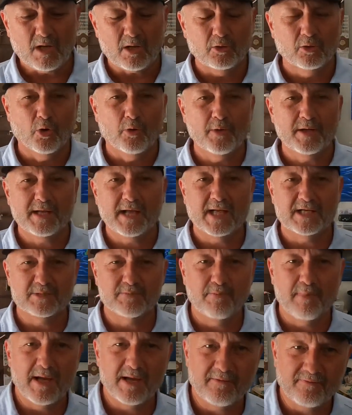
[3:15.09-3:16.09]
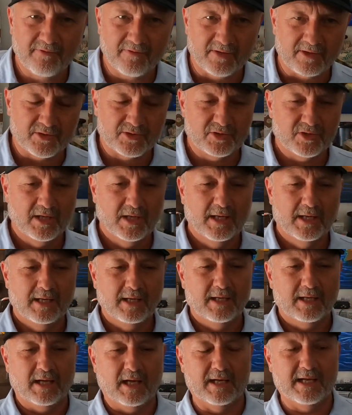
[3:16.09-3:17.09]
learn to catch bait fish.
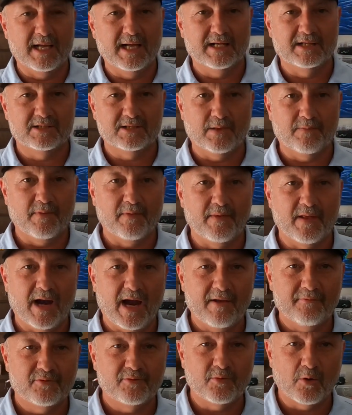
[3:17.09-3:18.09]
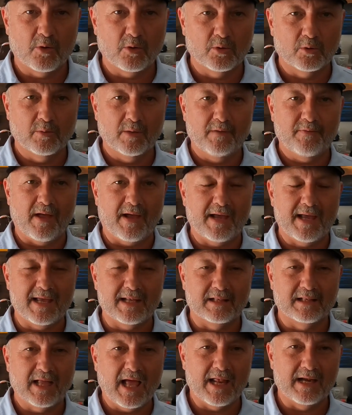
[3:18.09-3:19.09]
Again, something that I've struggled with. I
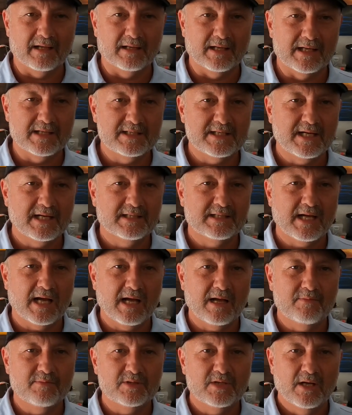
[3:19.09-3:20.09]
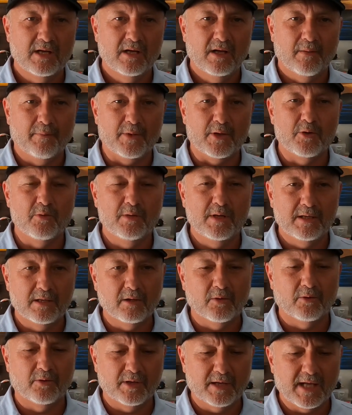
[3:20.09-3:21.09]
get kind of lazy at times, but you need to
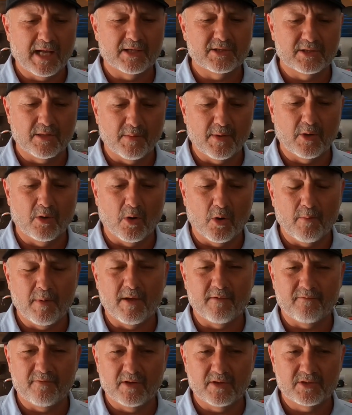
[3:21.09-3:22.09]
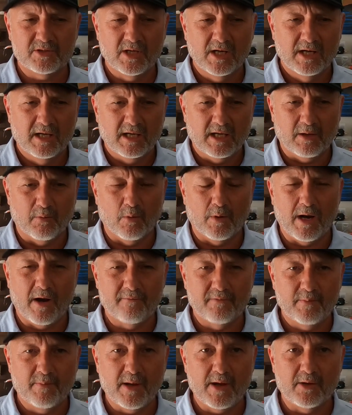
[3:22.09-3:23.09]
learn to catch some of your own bait fish.
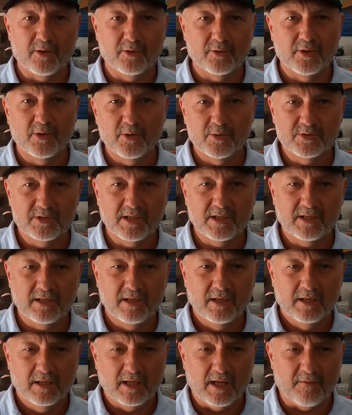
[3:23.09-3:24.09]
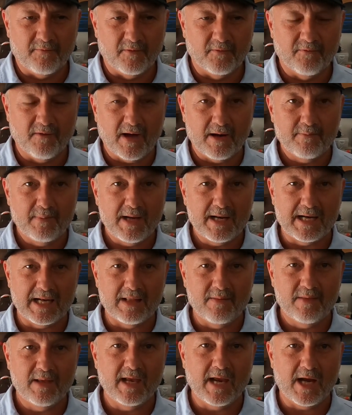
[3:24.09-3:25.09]
Whatever bait you're using, if you find bait
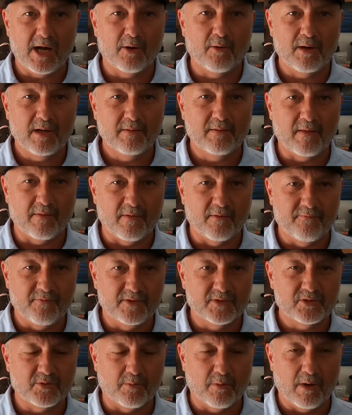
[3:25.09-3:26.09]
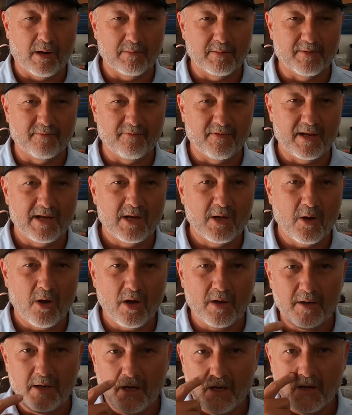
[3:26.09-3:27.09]
in the area that the fish are probably feeding
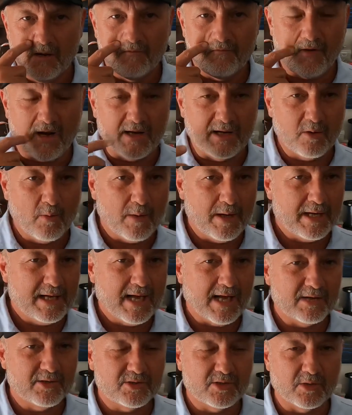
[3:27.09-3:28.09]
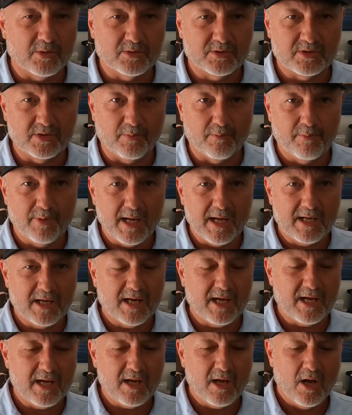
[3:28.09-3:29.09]
on, finding a way to catch those
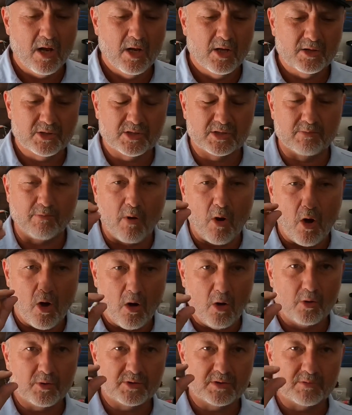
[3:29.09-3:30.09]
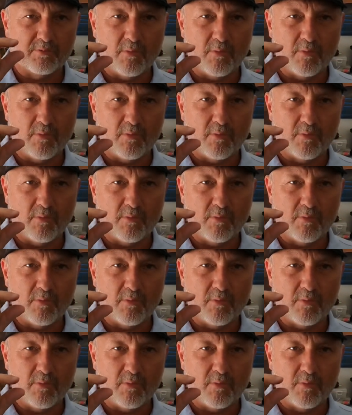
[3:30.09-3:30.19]
sabiki, small